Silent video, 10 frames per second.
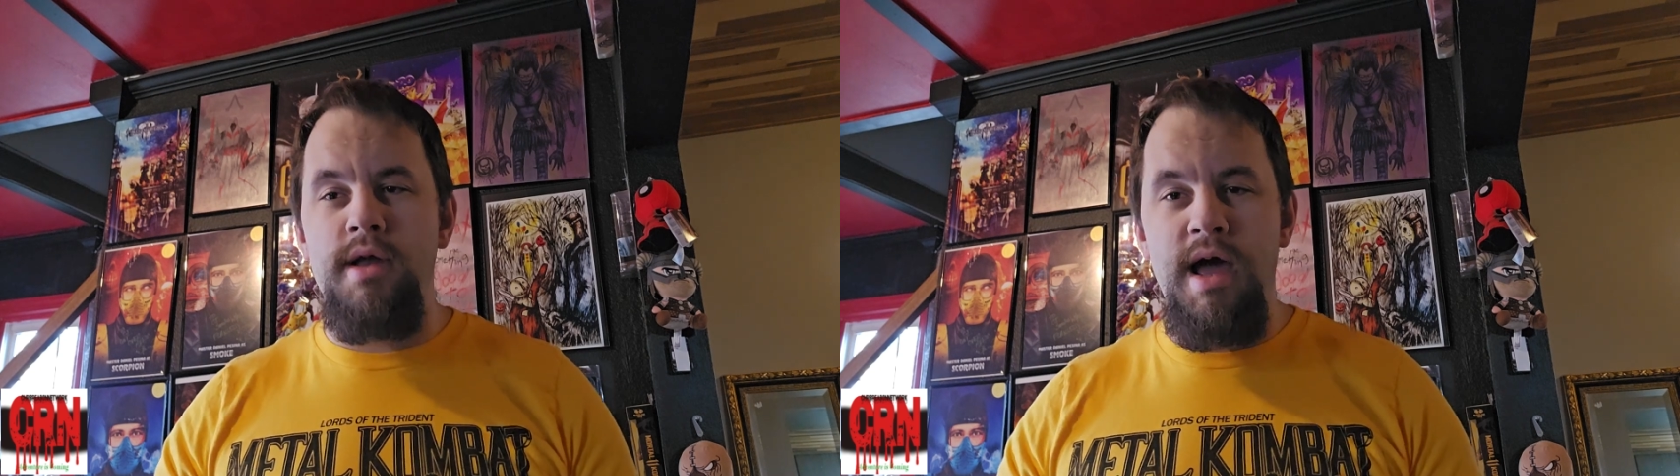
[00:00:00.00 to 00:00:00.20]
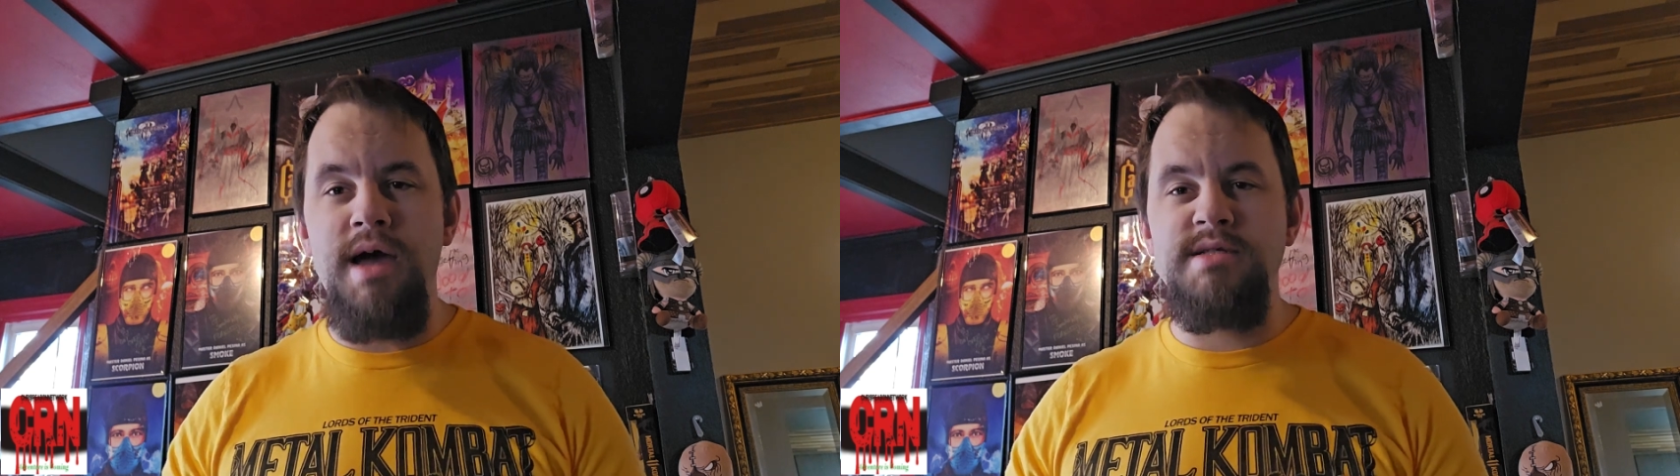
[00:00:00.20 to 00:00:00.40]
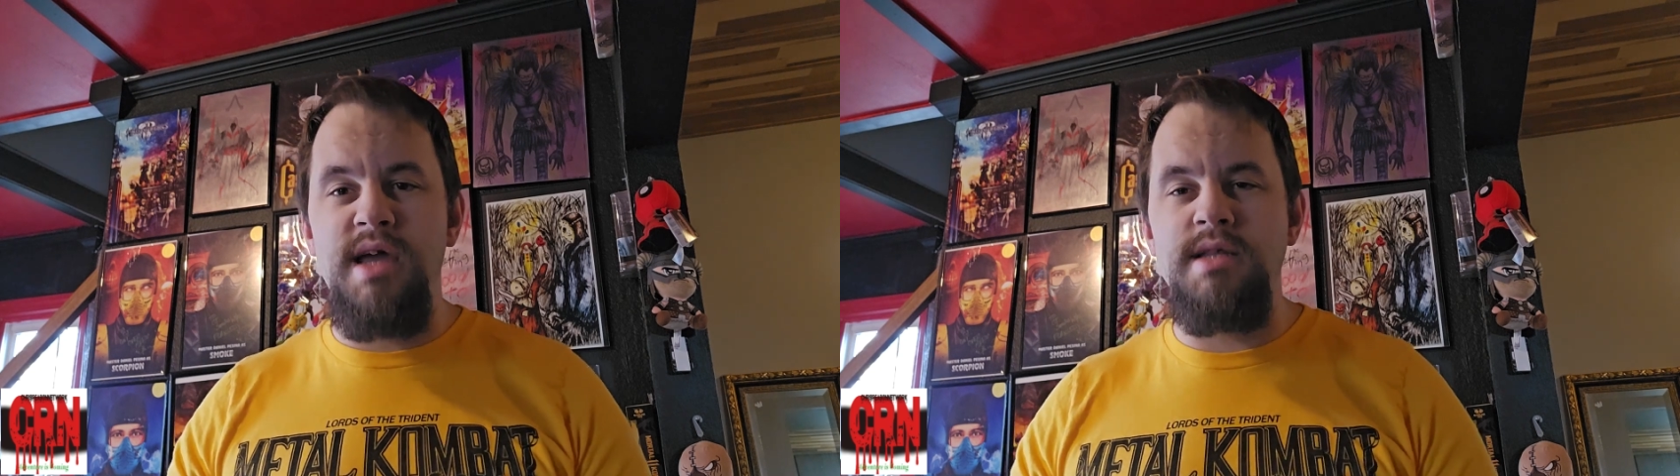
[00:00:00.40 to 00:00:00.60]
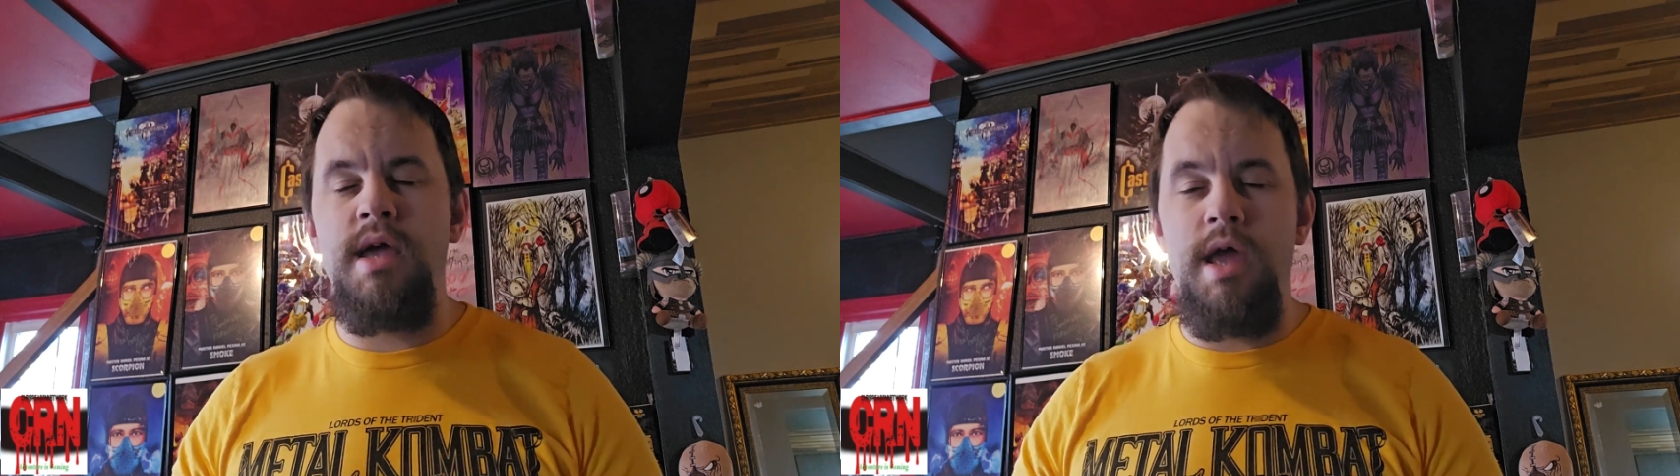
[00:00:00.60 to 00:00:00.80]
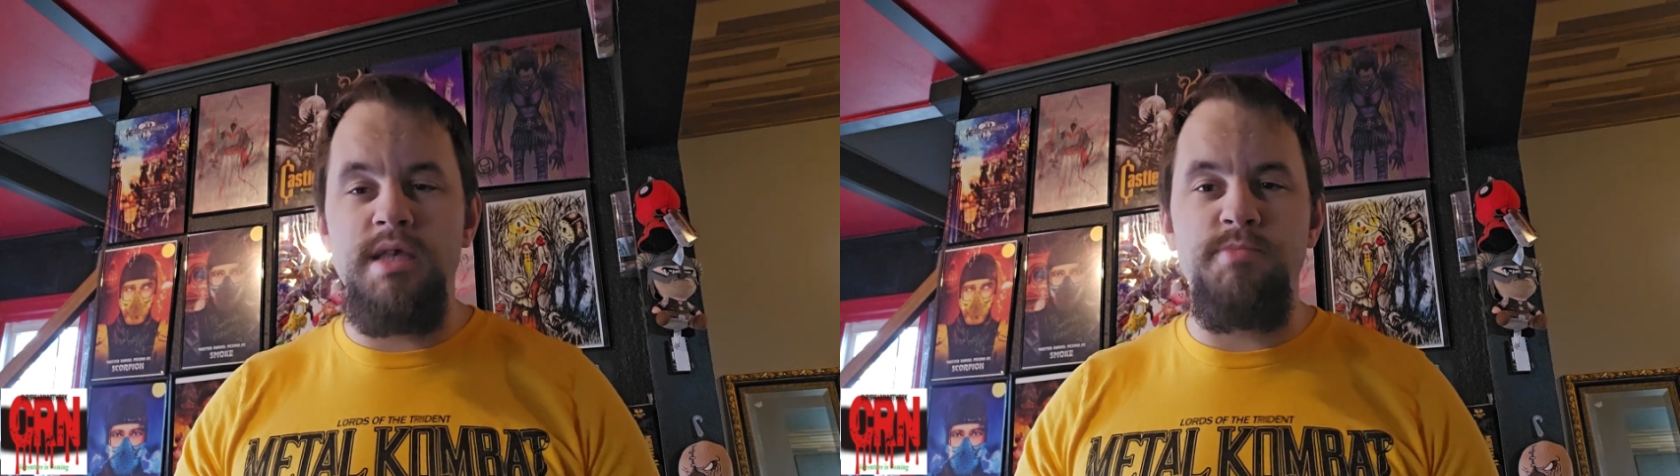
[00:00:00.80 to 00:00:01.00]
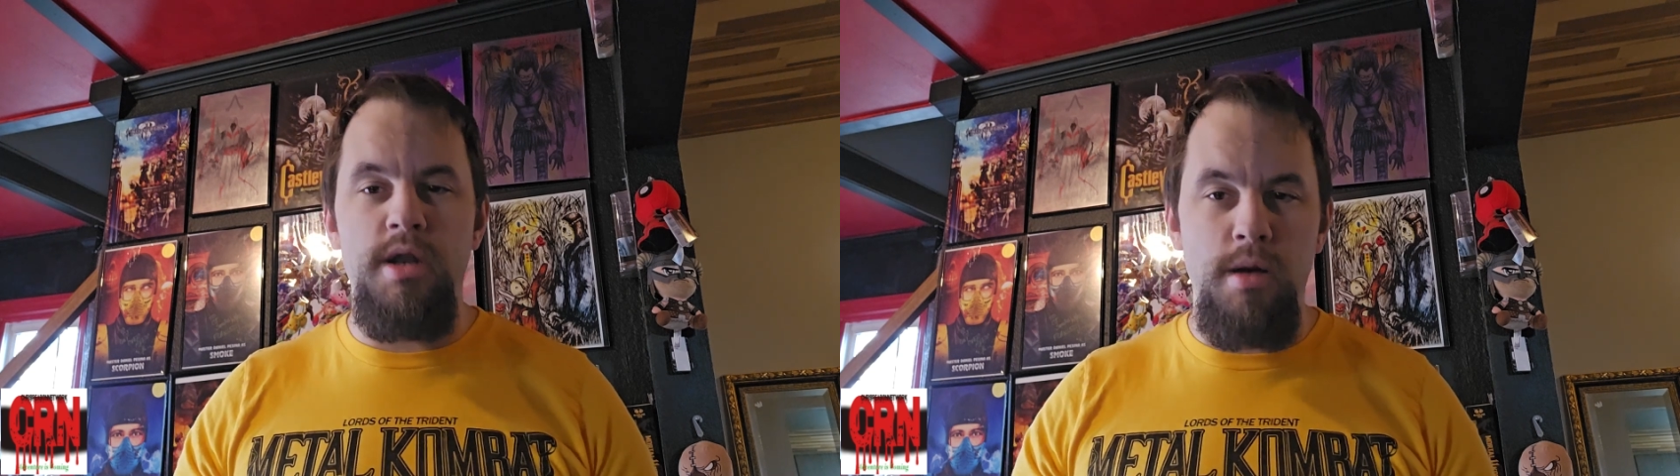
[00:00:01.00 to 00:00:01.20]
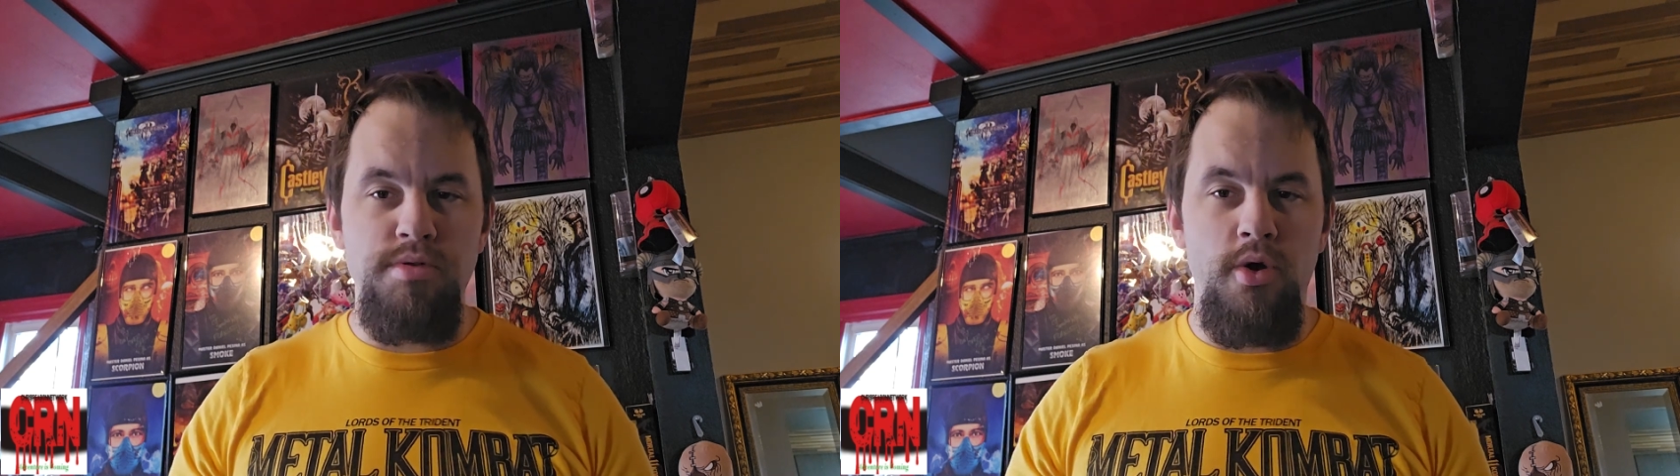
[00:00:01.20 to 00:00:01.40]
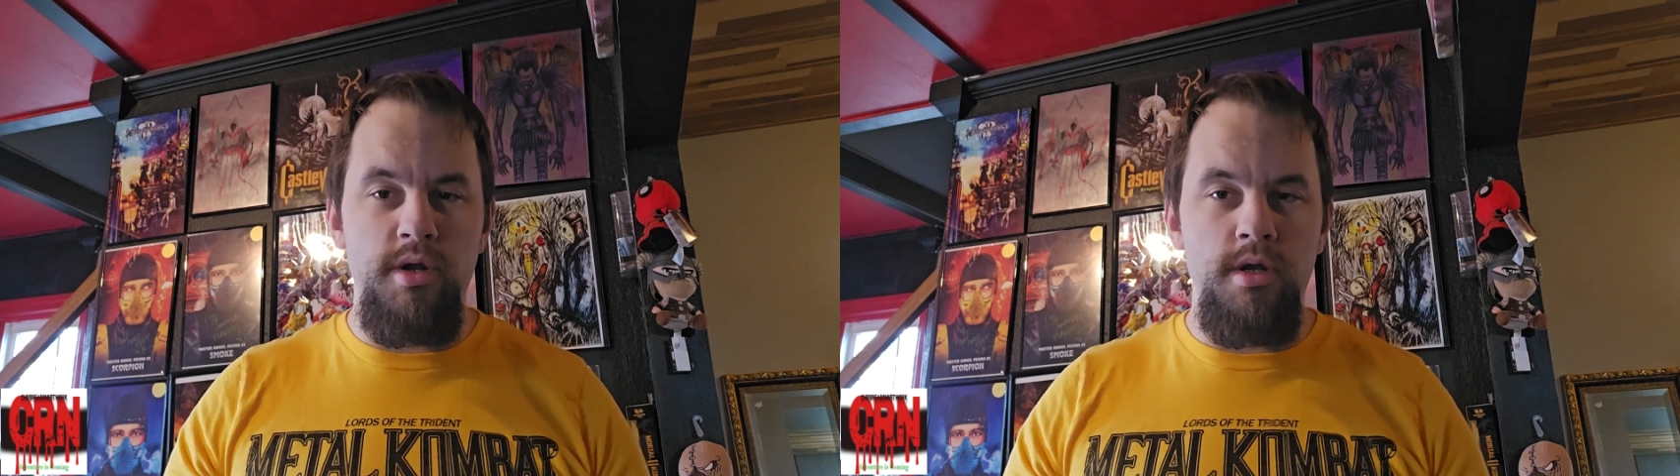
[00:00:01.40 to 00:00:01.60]
content has been
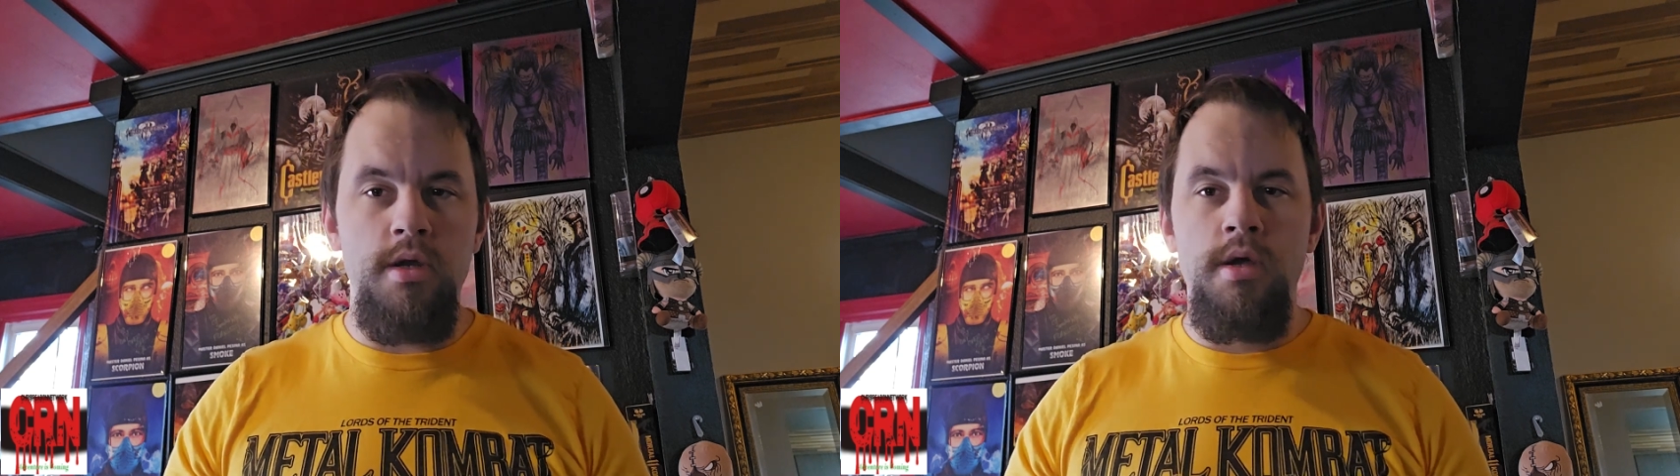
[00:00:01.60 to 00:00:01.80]
uploaded.